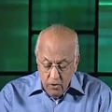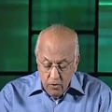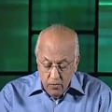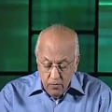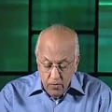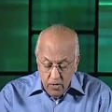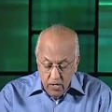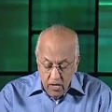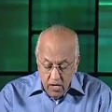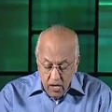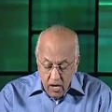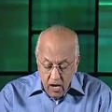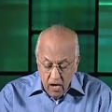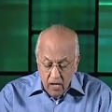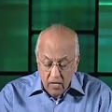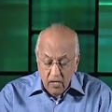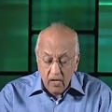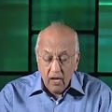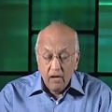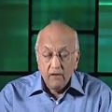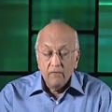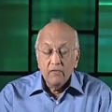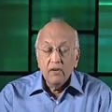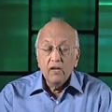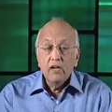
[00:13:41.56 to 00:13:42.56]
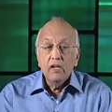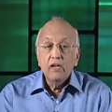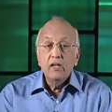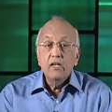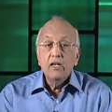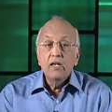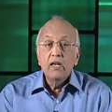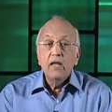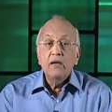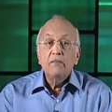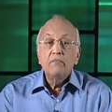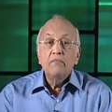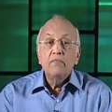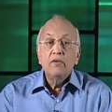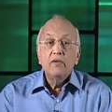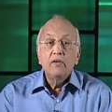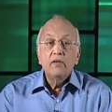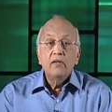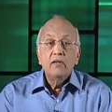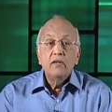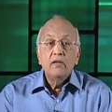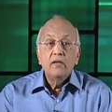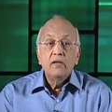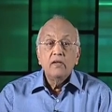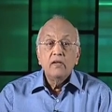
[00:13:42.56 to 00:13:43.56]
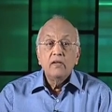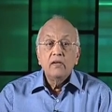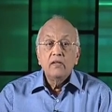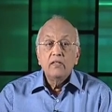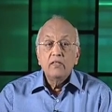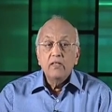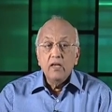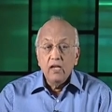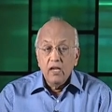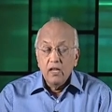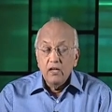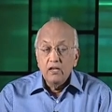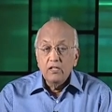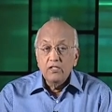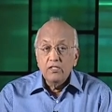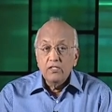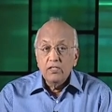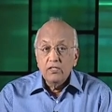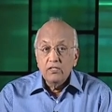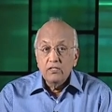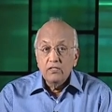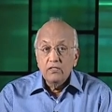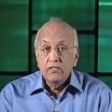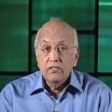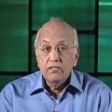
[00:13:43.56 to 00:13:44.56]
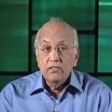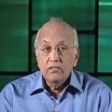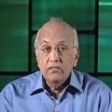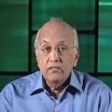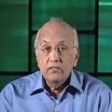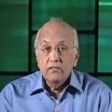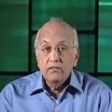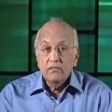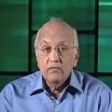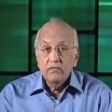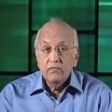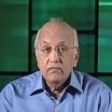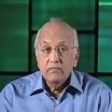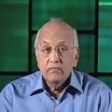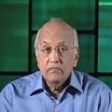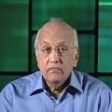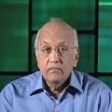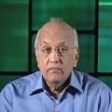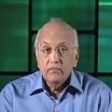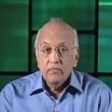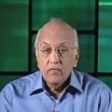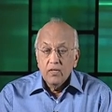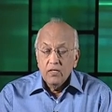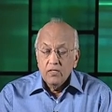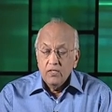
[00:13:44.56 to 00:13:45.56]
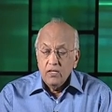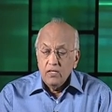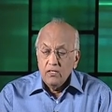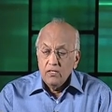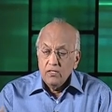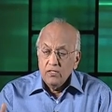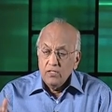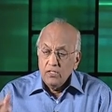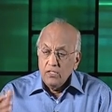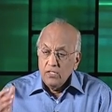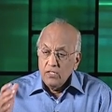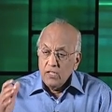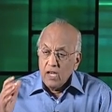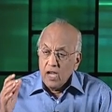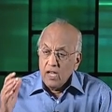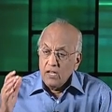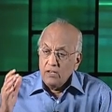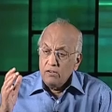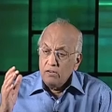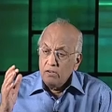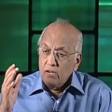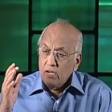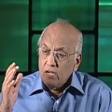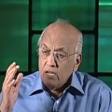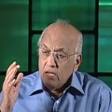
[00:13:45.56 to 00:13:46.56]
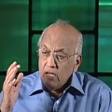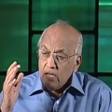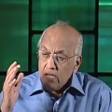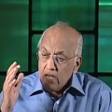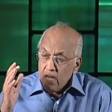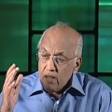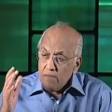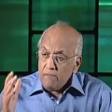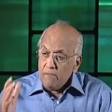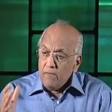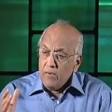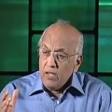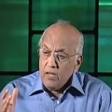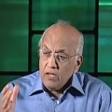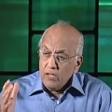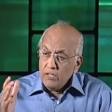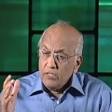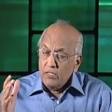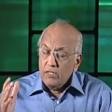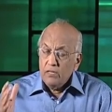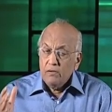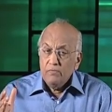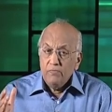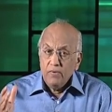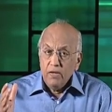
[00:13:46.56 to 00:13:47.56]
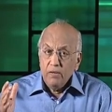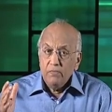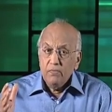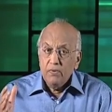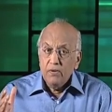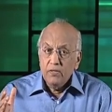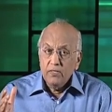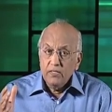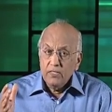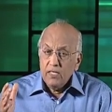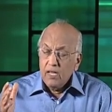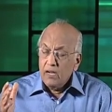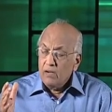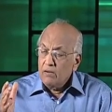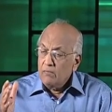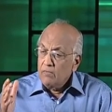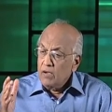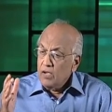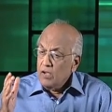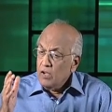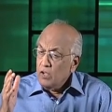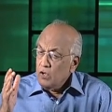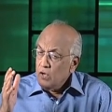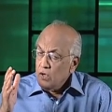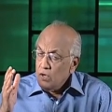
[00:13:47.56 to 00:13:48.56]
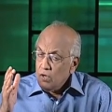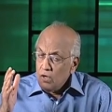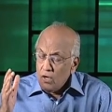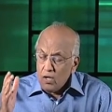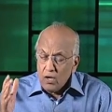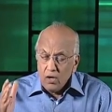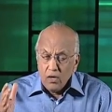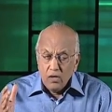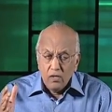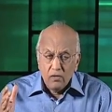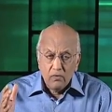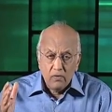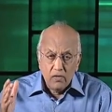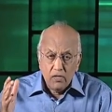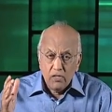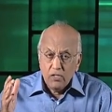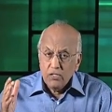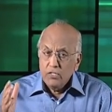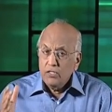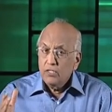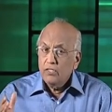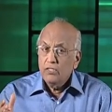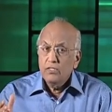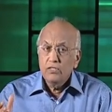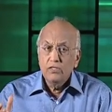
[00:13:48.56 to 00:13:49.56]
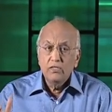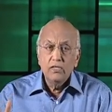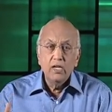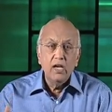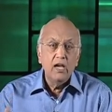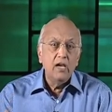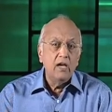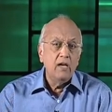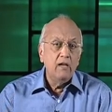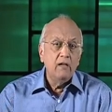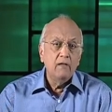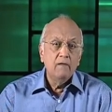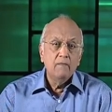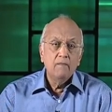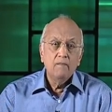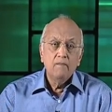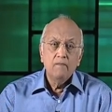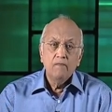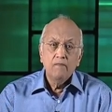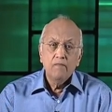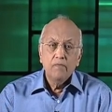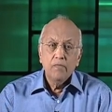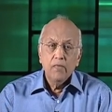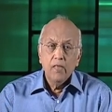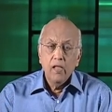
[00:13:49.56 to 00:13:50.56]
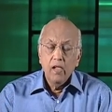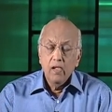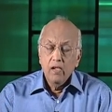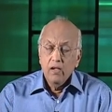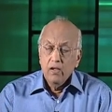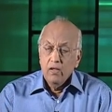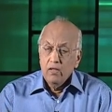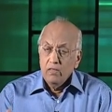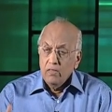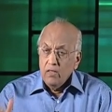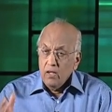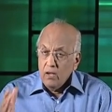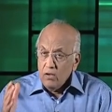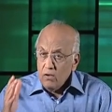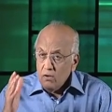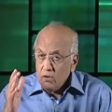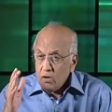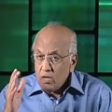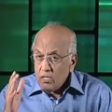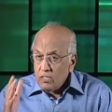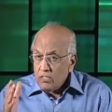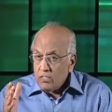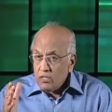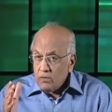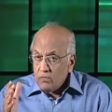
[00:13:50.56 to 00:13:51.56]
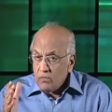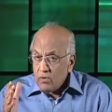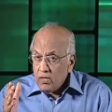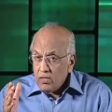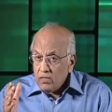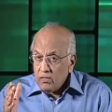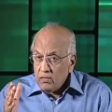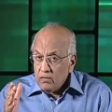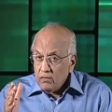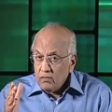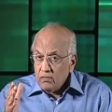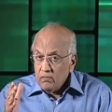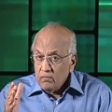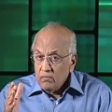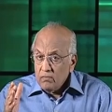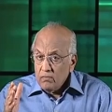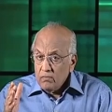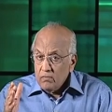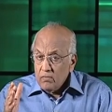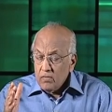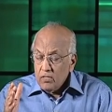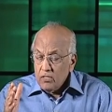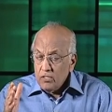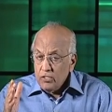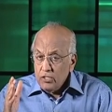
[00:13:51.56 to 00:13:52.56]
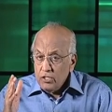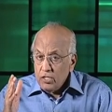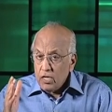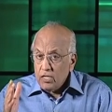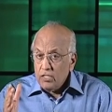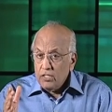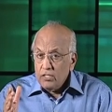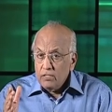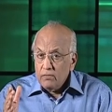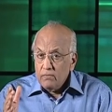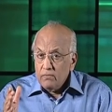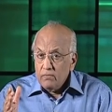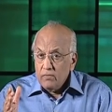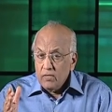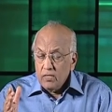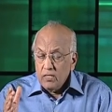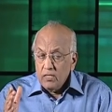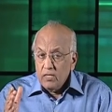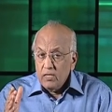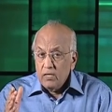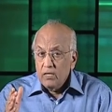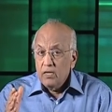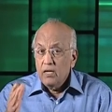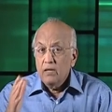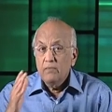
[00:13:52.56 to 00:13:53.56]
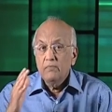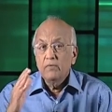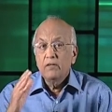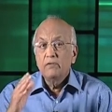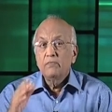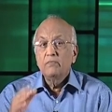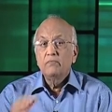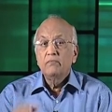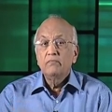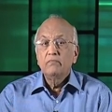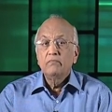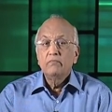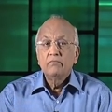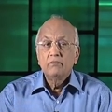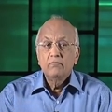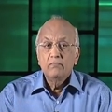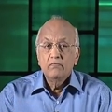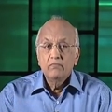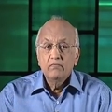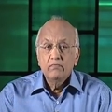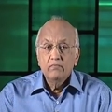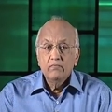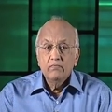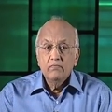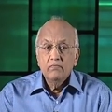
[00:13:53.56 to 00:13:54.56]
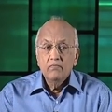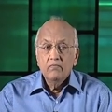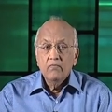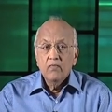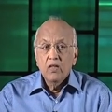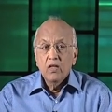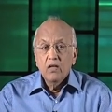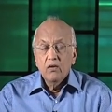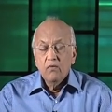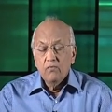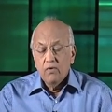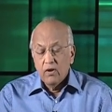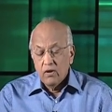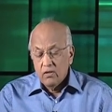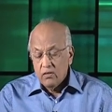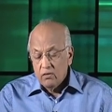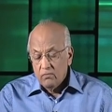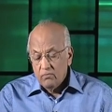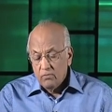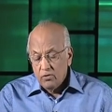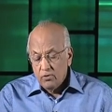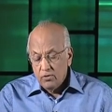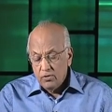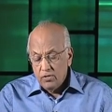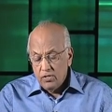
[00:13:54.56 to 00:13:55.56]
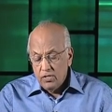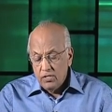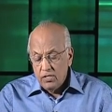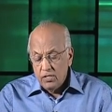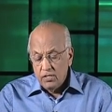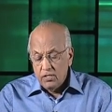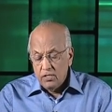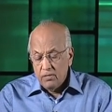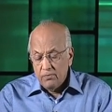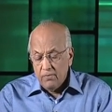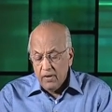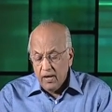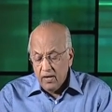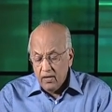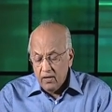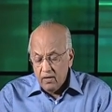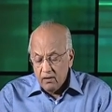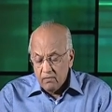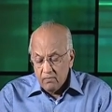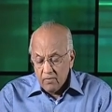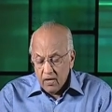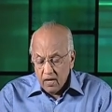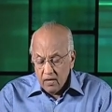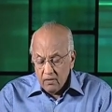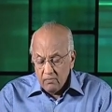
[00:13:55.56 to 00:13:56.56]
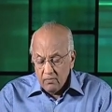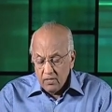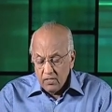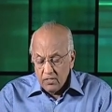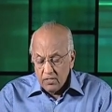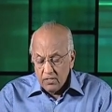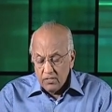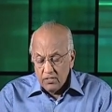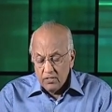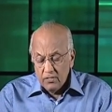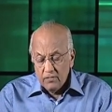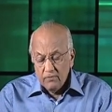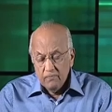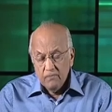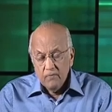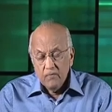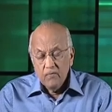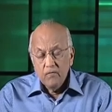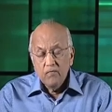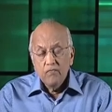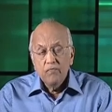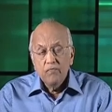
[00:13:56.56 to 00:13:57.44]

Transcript: you would not have condemned the innocent. See, this desire to condemn innocent people is there among a lot of Christians today. They look at someone judge him and condemn him. One of the most disobeyed commandments